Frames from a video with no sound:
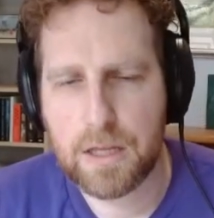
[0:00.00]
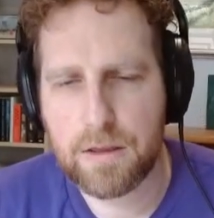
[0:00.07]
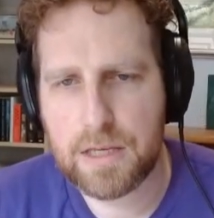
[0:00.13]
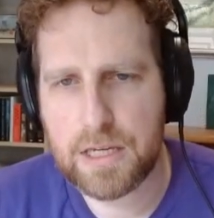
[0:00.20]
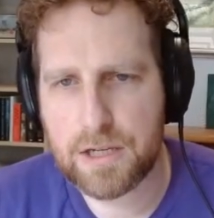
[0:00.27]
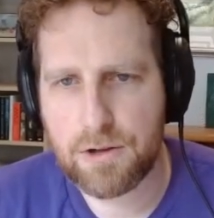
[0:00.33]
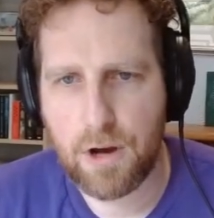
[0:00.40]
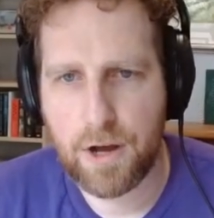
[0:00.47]

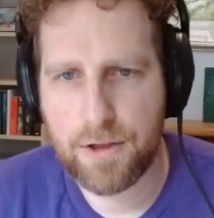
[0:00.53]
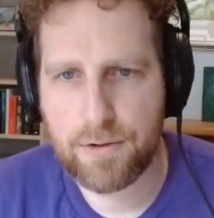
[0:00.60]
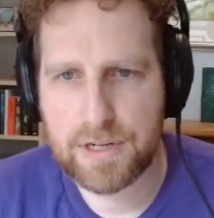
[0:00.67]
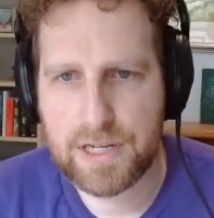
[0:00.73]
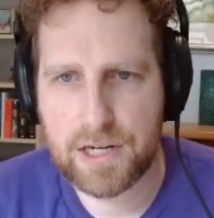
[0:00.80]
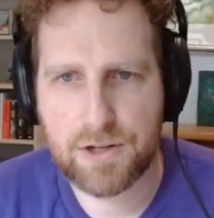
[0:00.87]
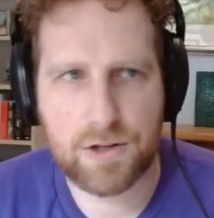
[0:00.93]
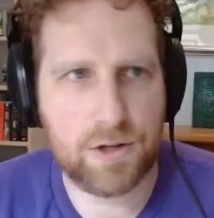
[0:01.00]
These
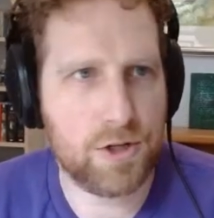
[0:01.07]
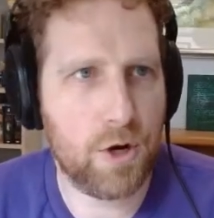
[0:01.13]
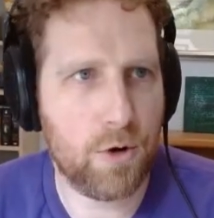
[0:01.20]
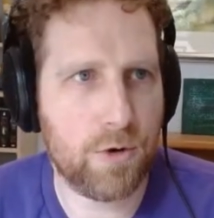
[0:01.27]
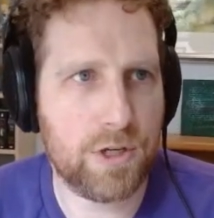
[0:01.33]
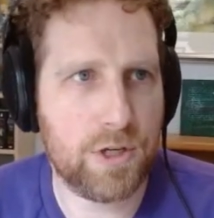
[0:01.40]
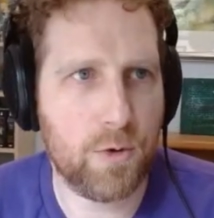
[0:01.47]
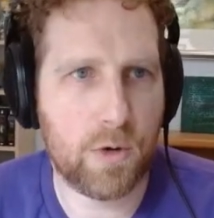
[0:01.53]
authorization and
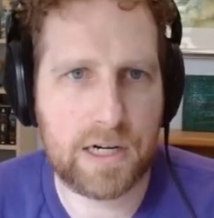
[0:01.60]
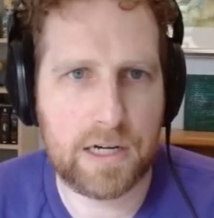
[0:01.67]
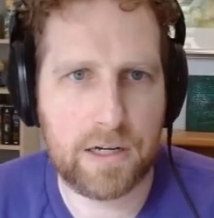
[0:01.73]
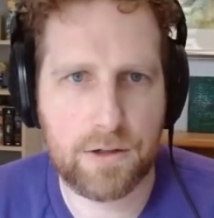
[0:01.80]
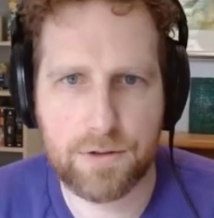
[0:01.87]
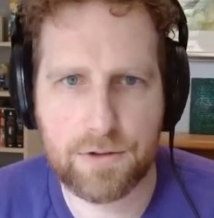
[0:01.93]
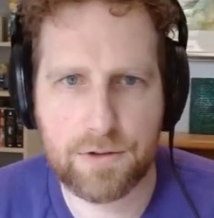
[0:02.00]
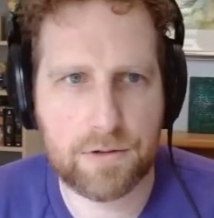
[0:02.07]
token
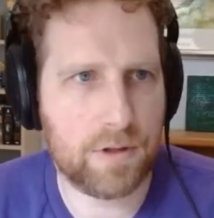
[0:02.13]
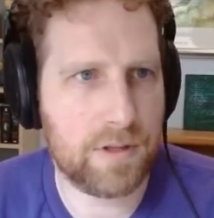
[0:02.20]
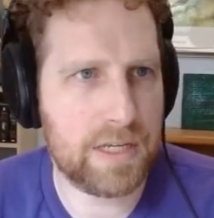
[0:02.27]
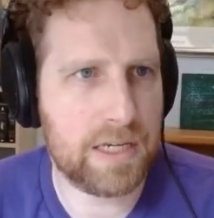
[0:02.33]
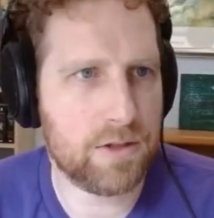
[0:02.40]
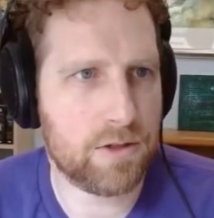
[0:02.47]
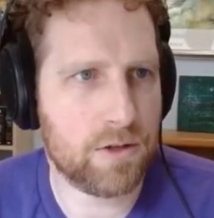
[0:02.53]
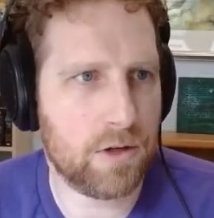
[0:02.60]
URLs,
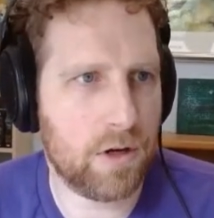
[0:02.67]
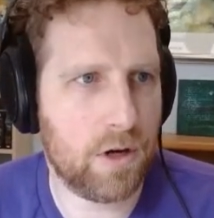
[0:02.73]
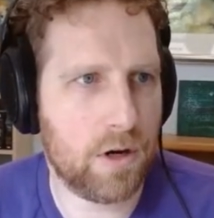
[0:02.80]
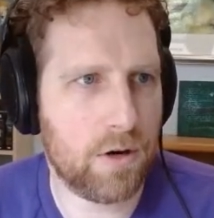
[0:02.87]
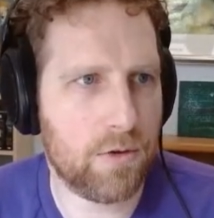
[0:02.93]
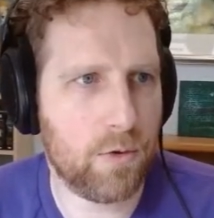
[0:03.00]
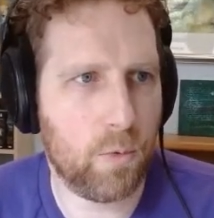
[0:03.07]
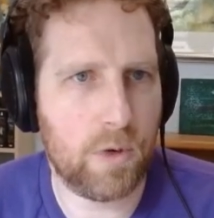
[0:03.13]
these
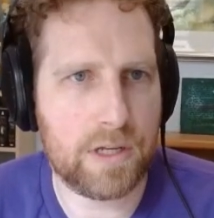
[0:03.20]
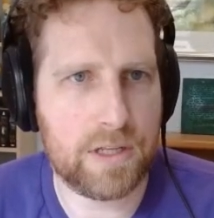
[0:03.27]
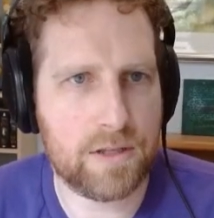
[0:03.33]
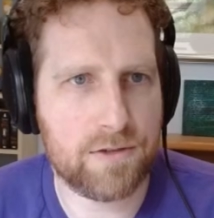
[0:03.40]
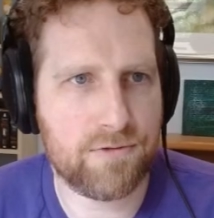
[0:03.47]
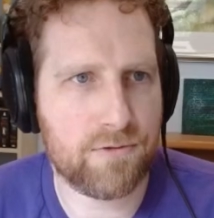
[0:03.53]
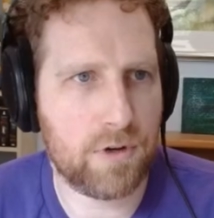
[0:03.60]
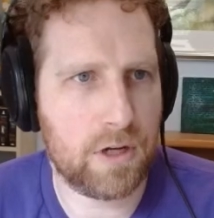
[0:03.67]
are the ones
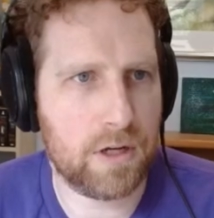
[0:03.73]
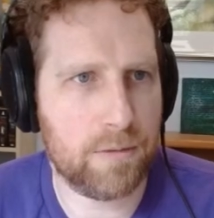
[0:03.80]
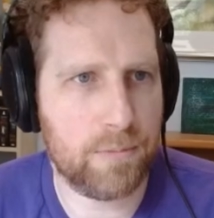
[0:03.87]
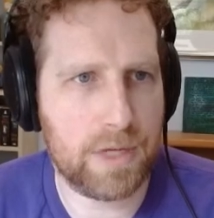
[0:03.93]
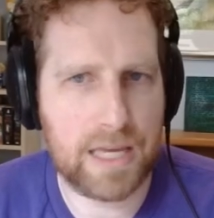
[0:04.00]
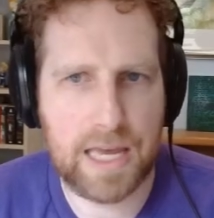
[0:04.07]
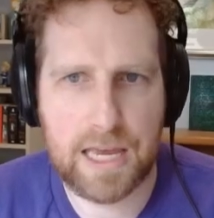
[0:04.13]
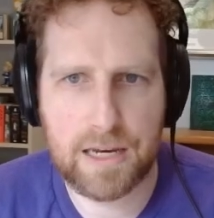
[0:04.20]
from
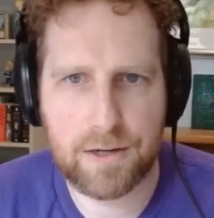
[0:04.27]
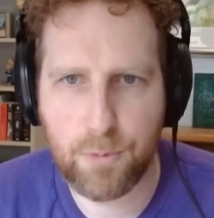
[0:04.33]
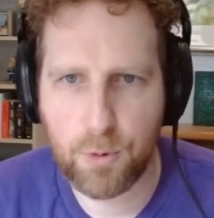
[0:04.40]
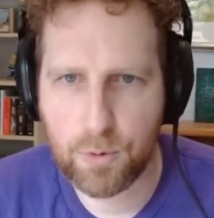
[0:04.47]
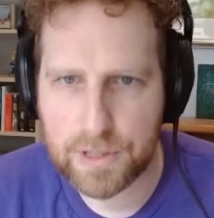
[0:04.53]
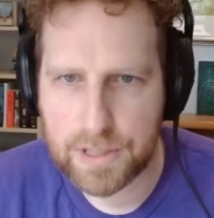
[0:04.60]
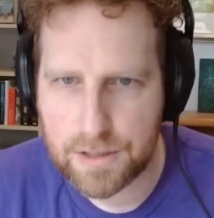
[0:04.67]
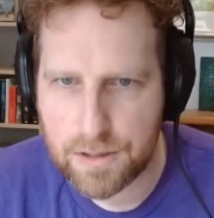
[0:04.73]

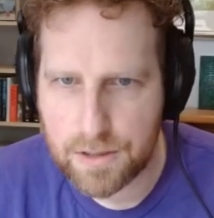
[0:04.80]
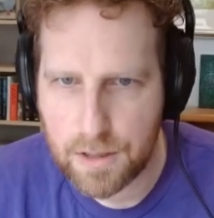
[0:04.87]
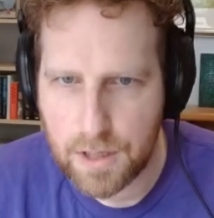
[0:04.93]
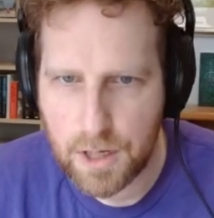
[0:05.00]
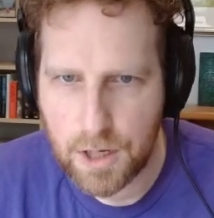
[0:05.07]
endpoints,